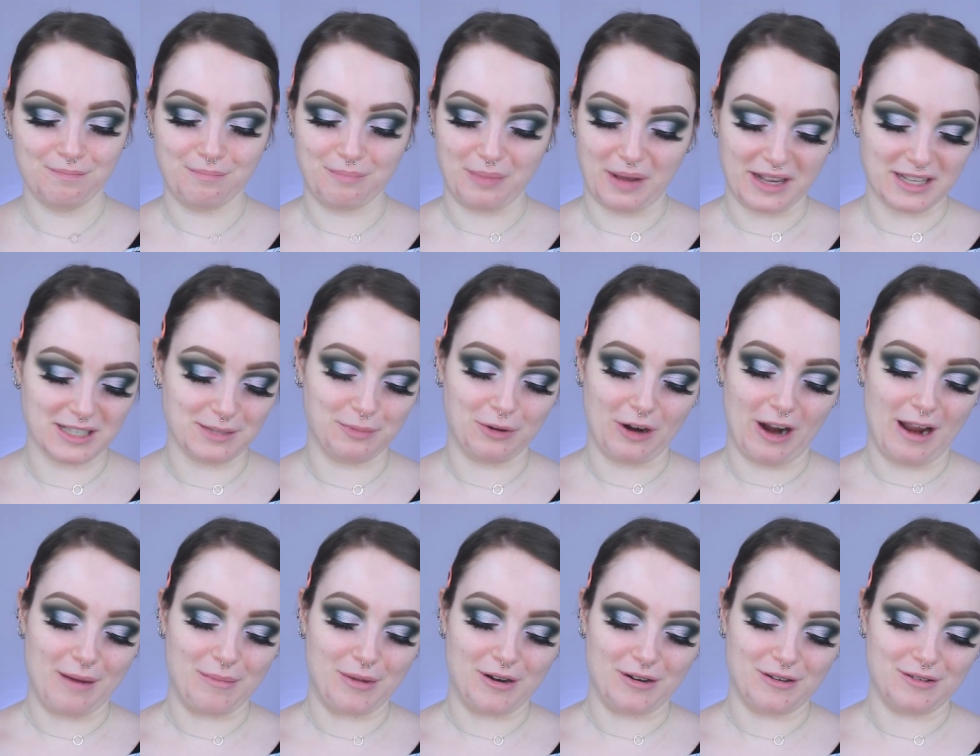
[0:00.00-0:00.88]
Best
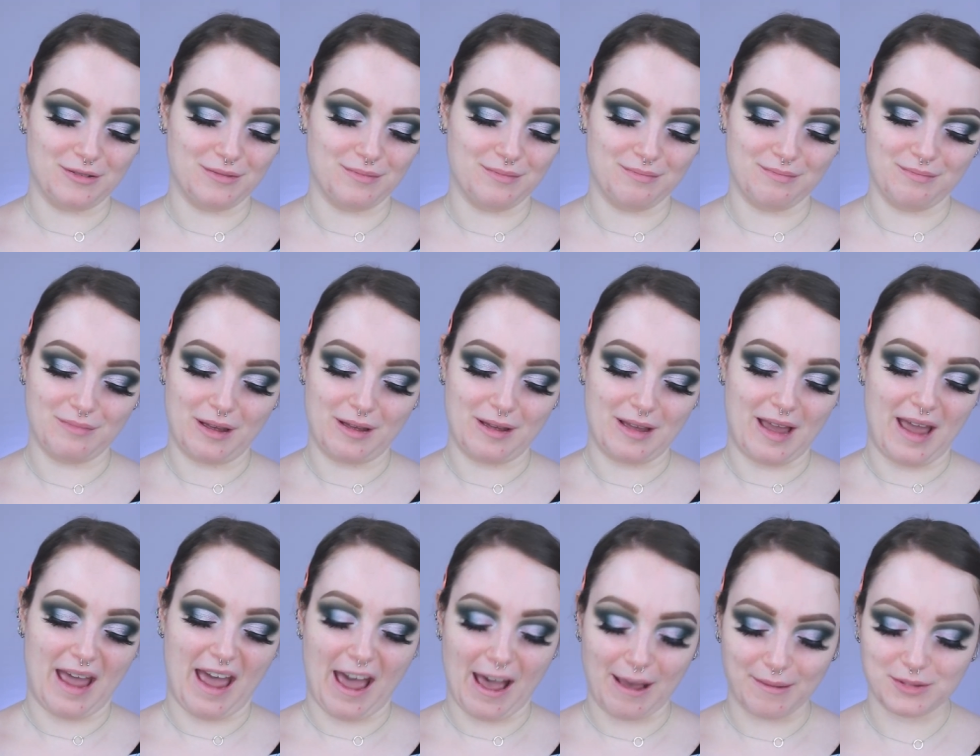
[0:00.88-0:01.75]
primer. An
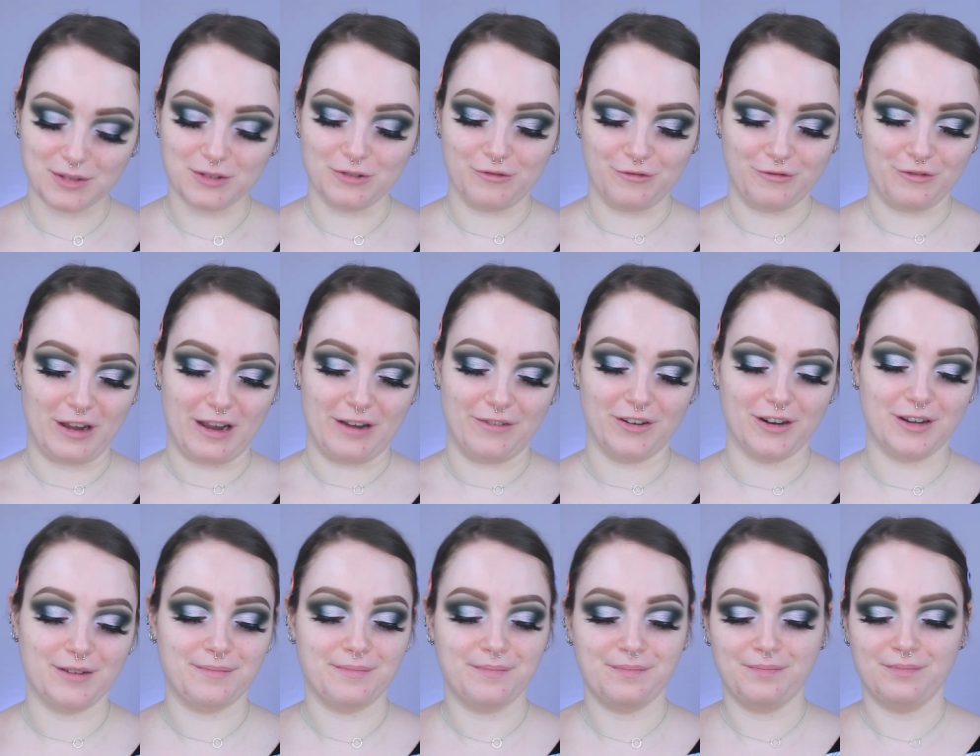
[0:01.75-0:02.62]
absolute
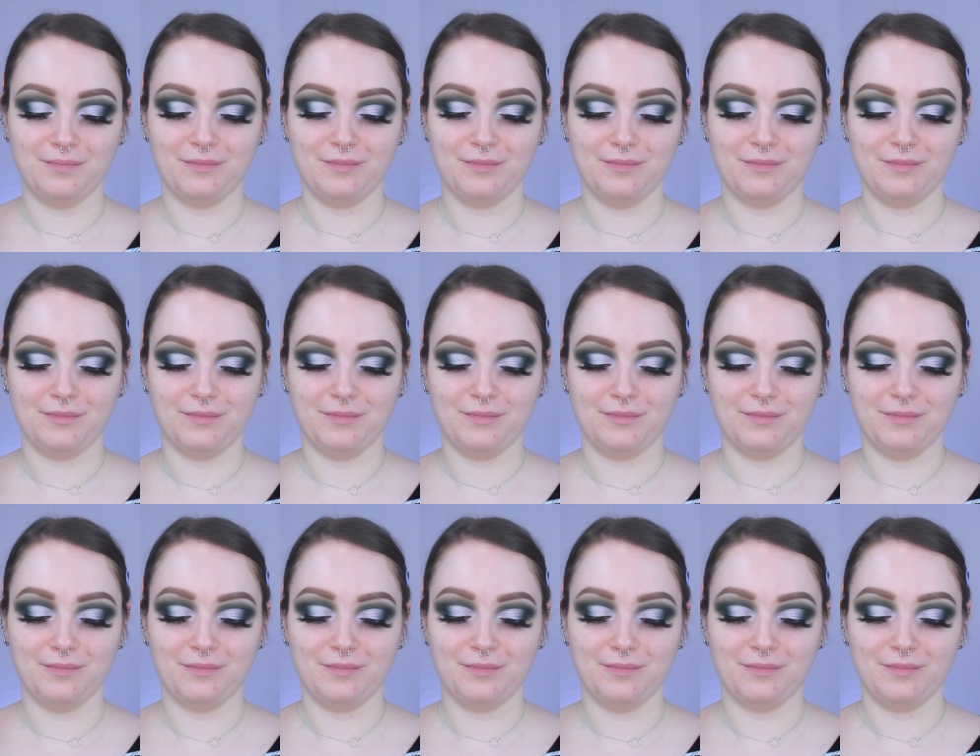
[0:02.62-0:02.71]
favorite.